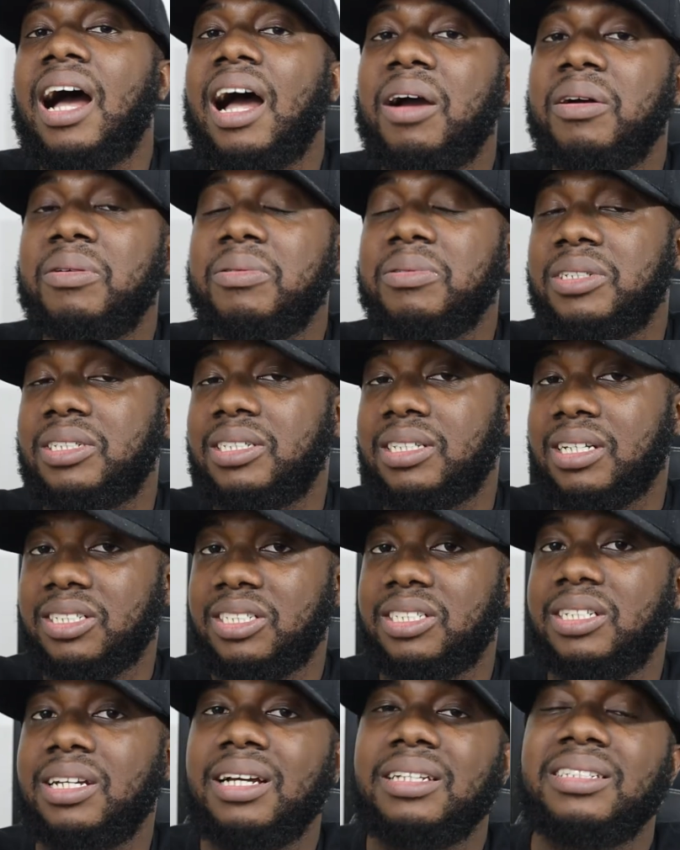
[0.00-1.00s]
I would
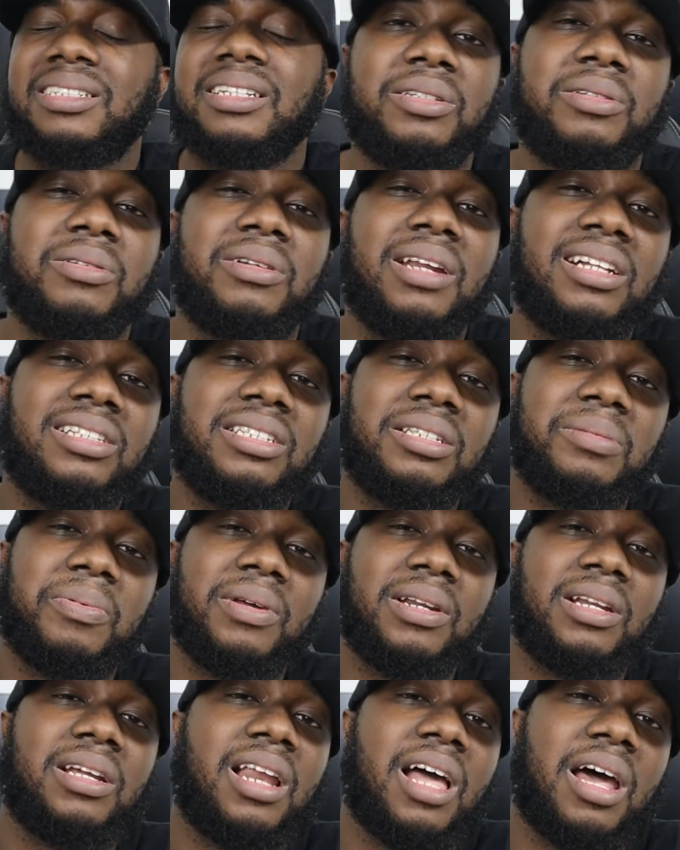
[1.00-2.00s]
suggest do not
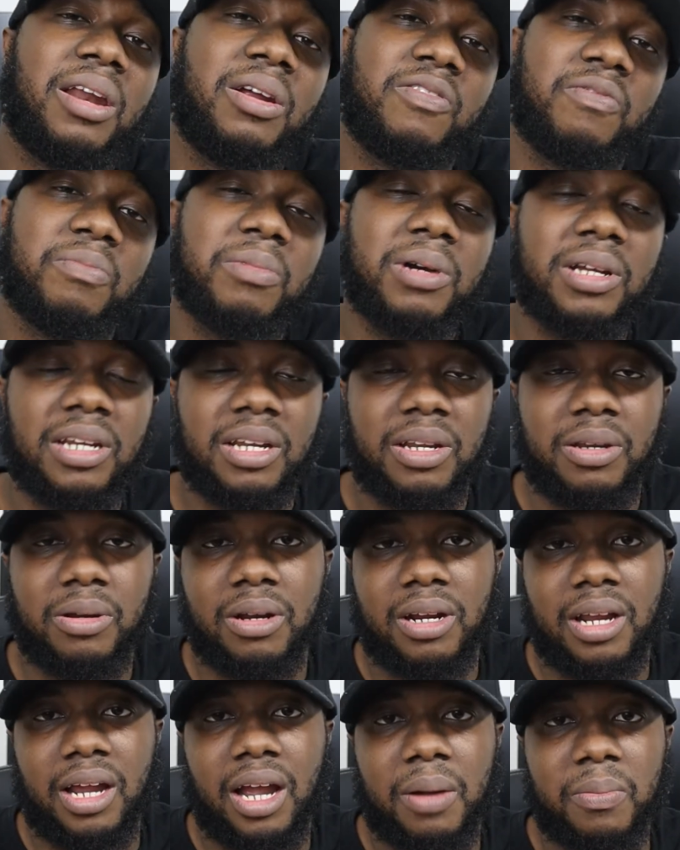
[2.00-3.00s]
spend a lot of money on your
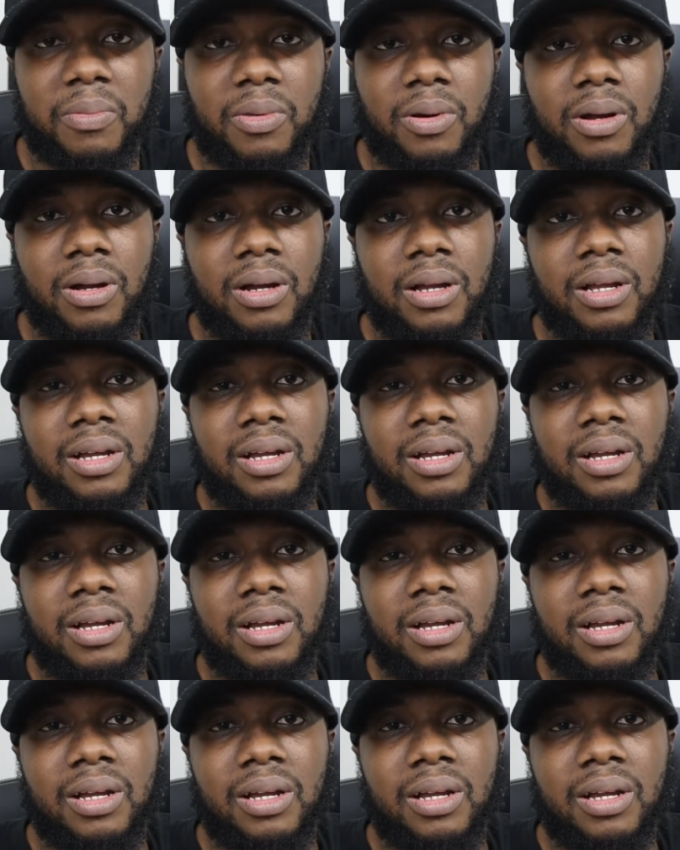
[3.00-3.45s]
camera.